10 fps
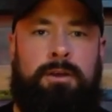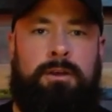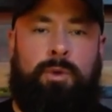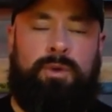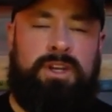
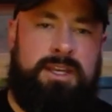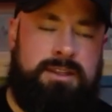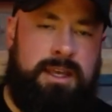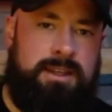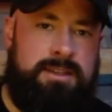We want to hit
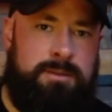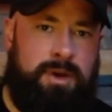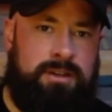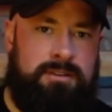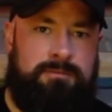that easy
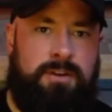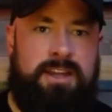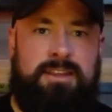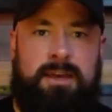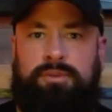button and
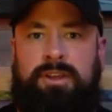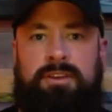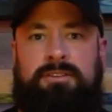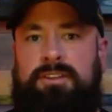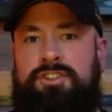find that
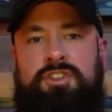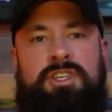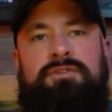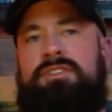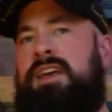place that just
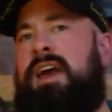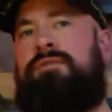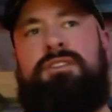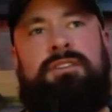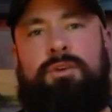gives us
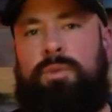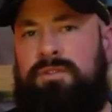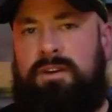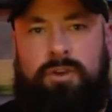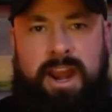everything that we've
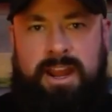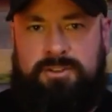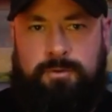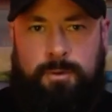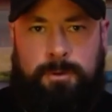ever
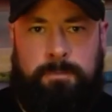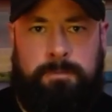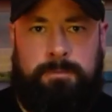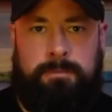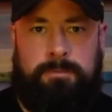asked for.
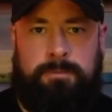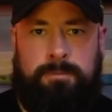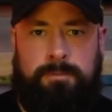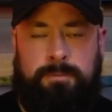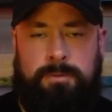
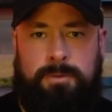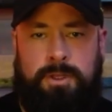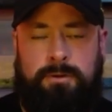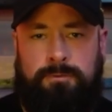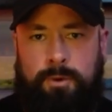
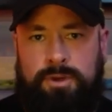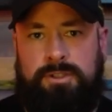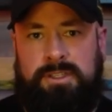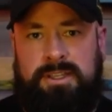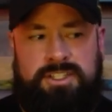And
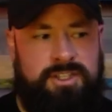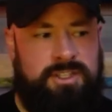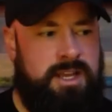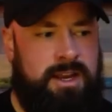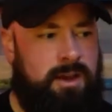unfortunately, that's
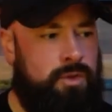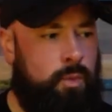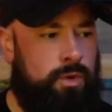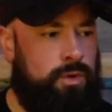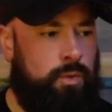just not how the
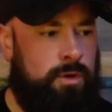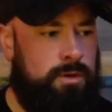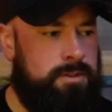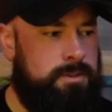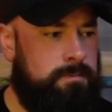world
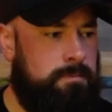works.